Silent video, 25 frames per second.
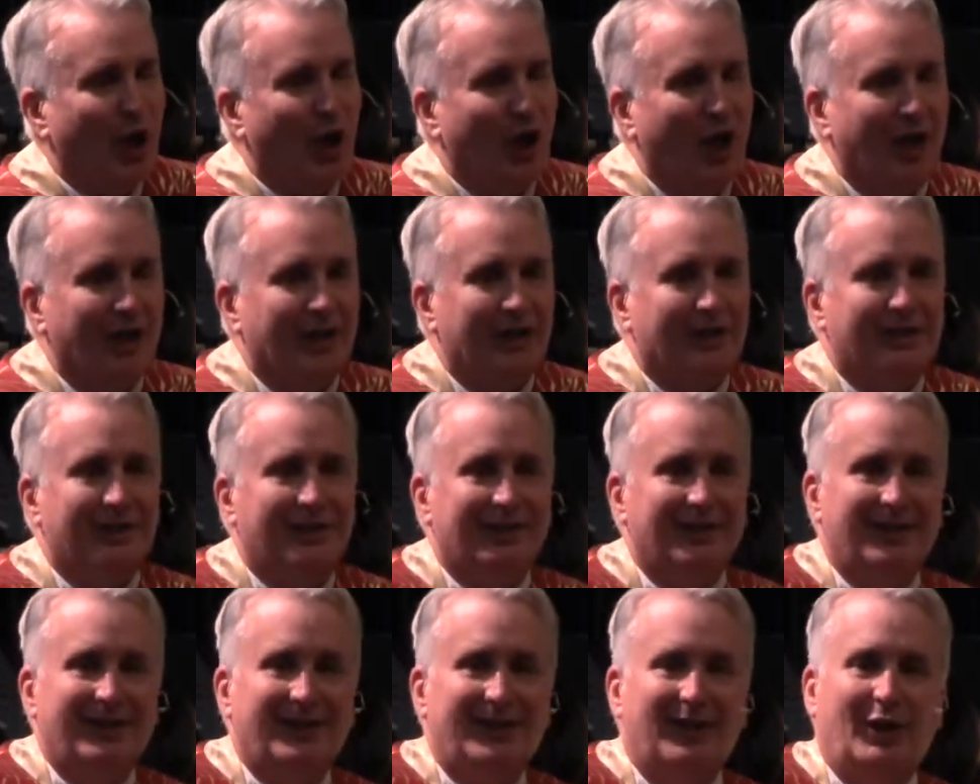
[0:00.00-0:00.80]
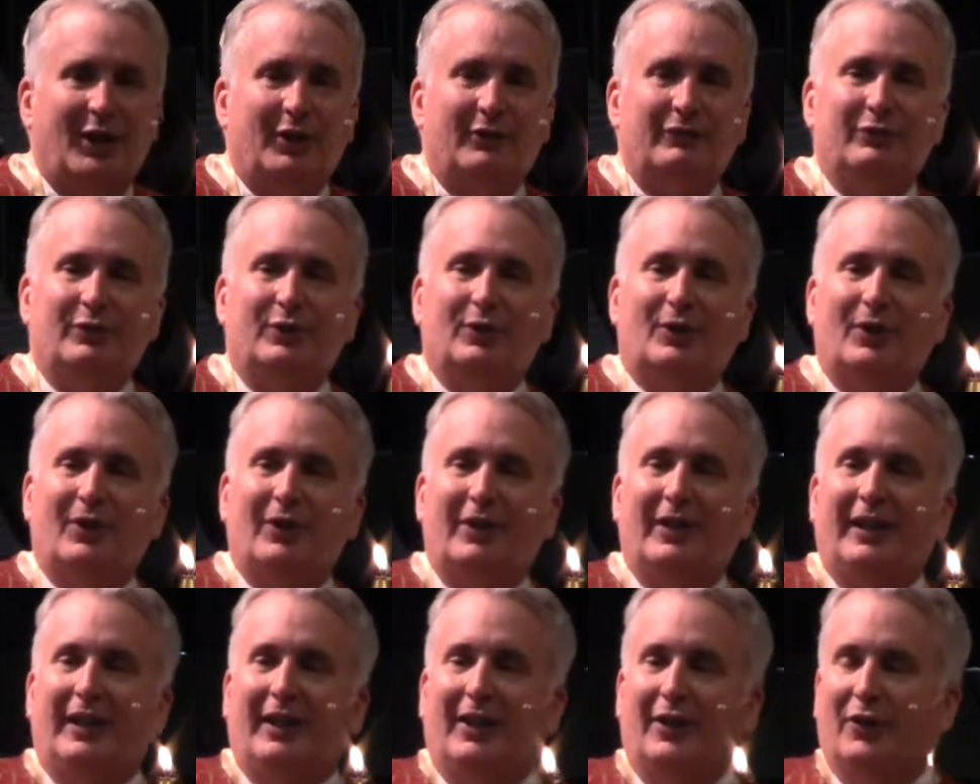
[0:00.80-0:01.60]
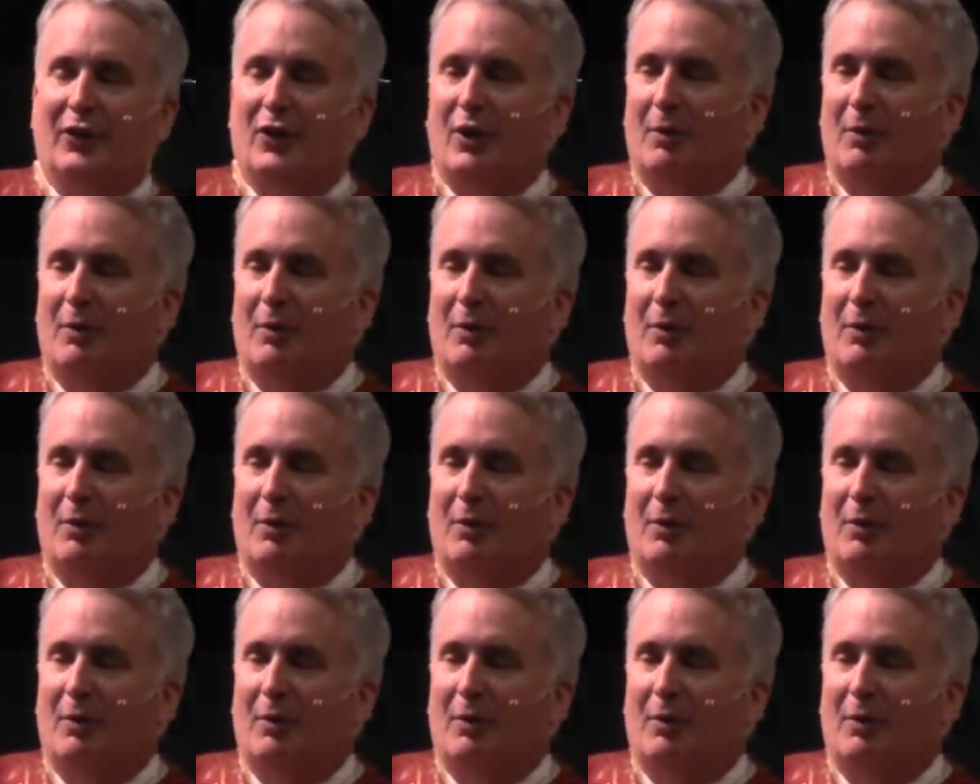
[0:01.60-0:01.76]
arc of learning.